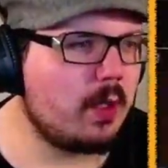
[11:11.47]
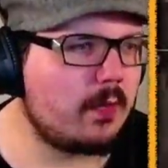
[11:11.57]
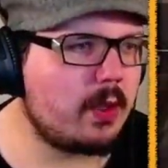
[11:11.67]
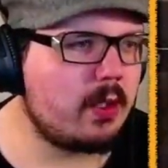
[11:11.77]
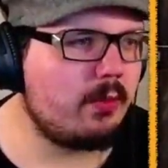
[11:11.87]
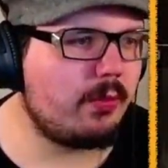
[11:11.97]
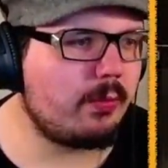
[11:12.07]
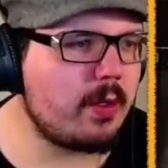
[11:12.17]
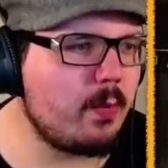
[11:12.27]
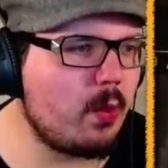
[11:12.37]
got to kill
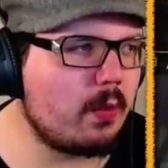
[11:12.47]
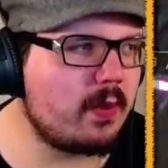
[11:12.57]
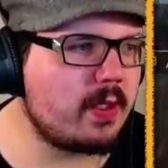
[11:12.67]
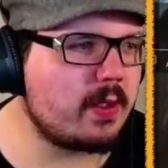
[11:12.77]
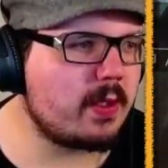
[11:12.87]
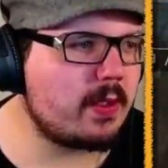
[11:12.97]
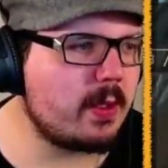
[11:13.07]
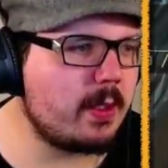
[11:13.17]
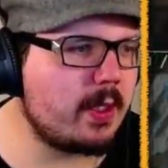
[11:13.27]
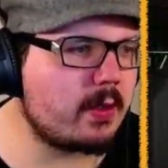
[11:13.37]
3 more of these things
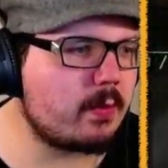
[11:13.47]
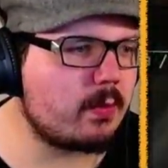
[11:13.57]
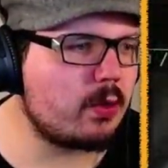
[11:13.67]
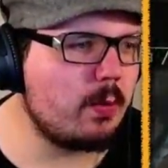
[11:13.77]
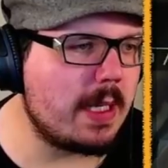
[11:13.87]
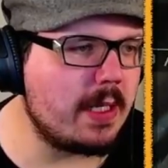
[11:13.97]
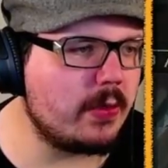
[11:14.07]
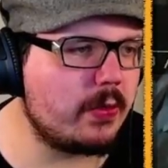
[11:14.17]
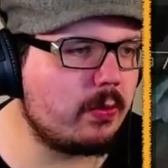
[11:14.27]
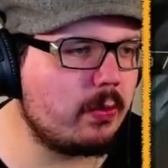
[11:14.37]
in the next 2
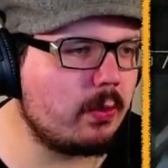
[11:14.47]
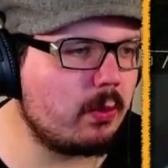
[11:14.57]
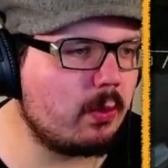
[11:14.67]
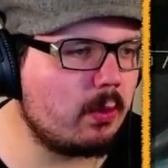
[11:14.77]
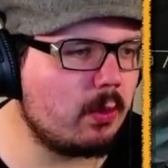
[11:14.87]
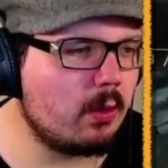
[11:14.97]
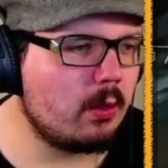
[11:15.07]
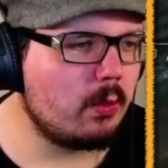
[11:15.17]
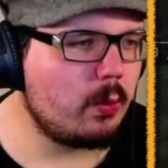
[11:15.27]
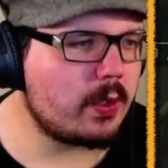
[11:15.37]
minutes.
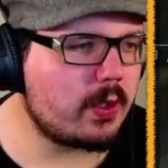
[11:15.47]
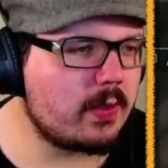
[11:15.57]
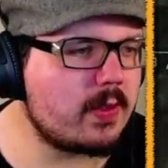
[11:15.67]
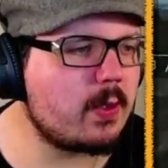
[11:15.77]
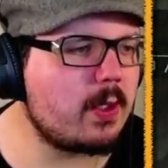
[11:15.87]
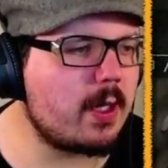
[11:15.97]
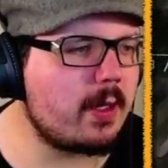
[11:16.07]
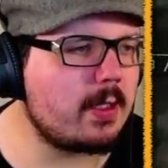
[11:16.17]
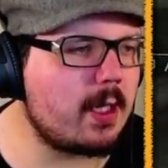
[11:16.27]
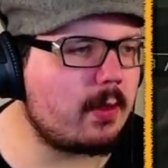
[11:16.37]
Which, considering that
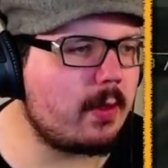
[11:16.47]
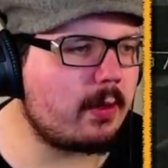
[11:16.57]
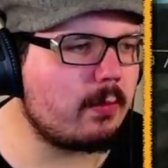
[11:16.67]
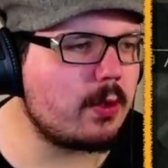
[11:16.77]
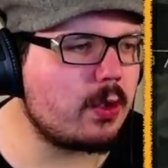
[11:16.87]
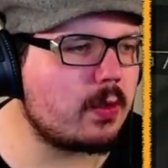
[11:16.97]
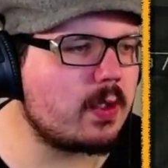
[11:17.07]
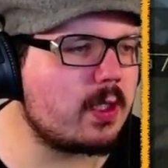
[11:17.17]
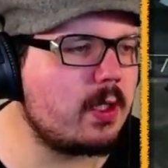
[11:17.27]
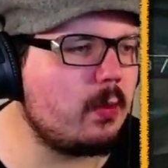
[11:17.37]
they take like 3 shots
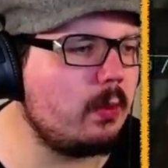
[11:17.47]
to kill,